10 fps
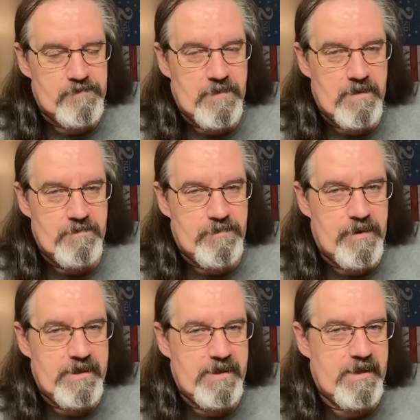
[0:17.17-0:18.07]

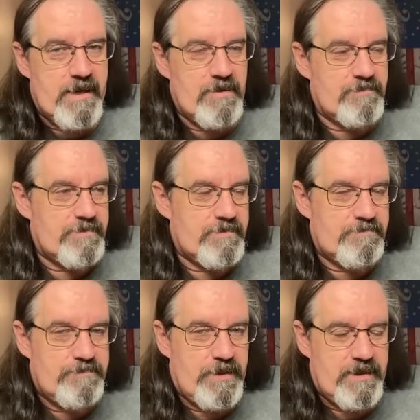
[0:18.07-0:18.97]
breaking out the
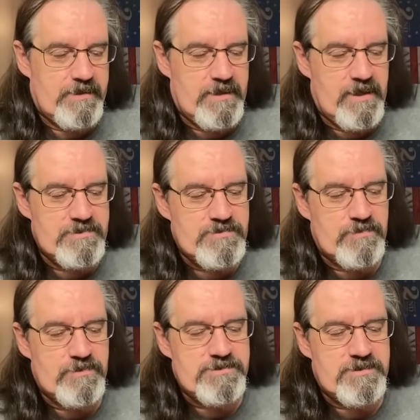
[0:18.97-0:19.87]
pagan house of
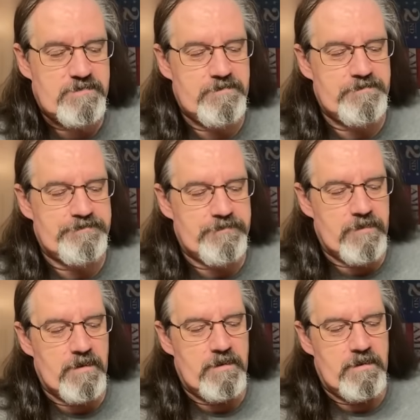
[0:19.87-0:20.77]
worship.
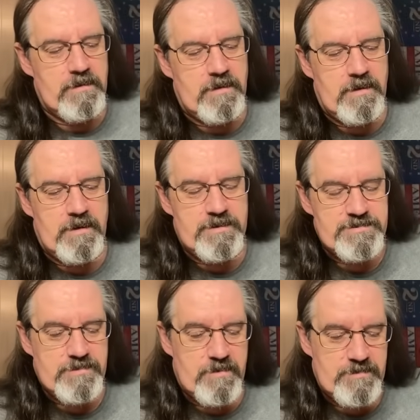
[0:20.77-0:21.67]

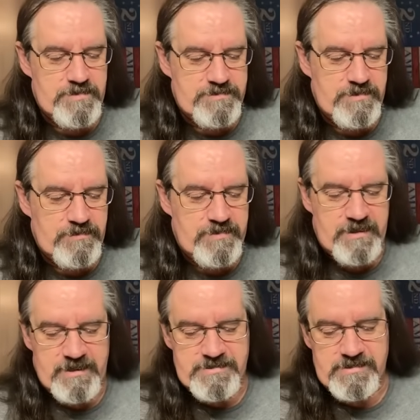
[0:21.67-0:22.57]
So I'm going to do
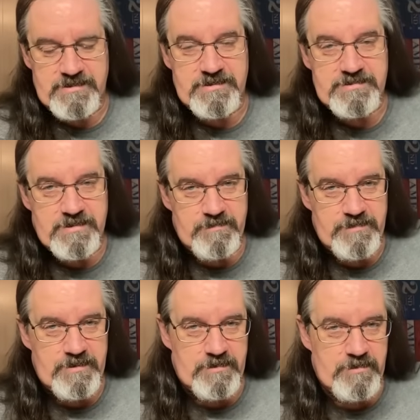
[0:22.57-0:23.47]
this, and this can
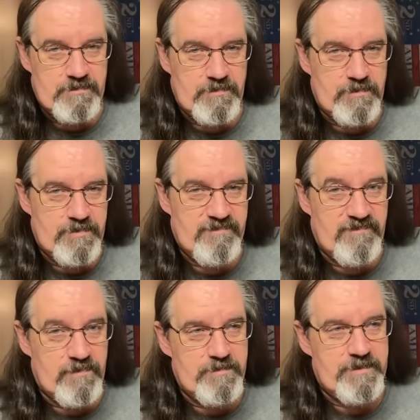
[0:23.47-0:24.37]
be a little more
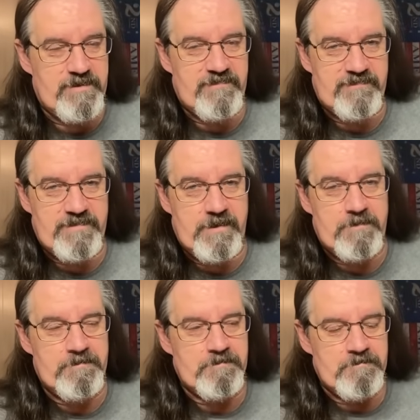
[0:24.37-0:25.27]
informative
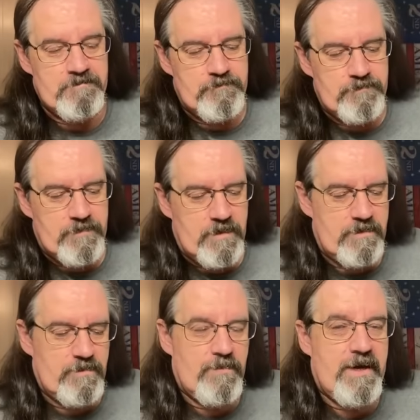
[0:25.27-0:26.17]
than
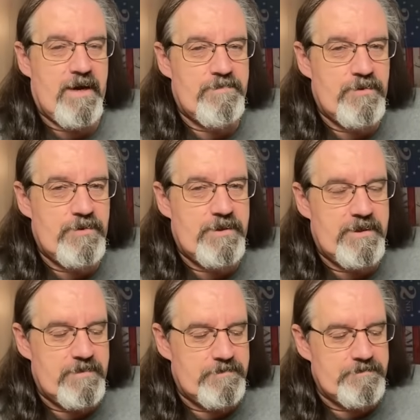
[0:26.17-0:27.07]
the way I put
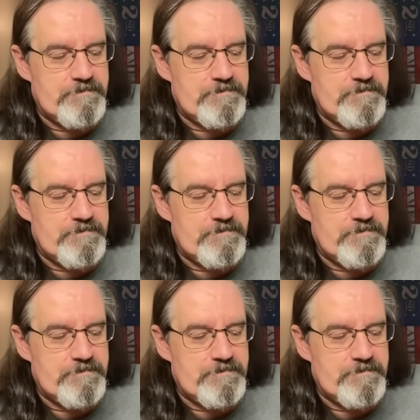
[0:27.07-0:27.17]
it.